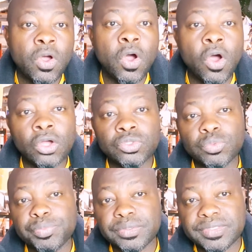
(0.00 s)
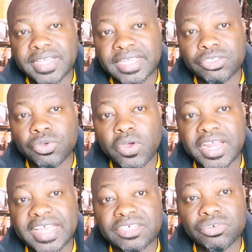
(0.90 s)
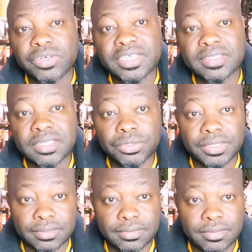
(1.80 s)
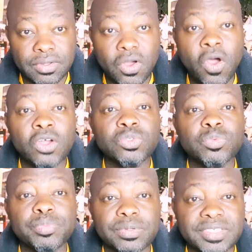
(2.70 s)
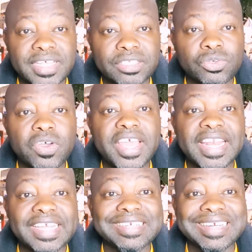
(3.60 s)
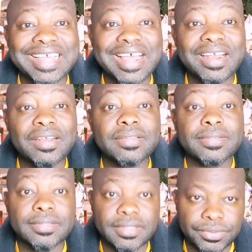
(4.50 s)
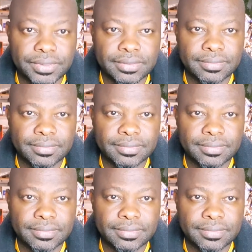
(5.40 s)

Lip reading: or to protect your electronic circuit or to protect your electrical circuit.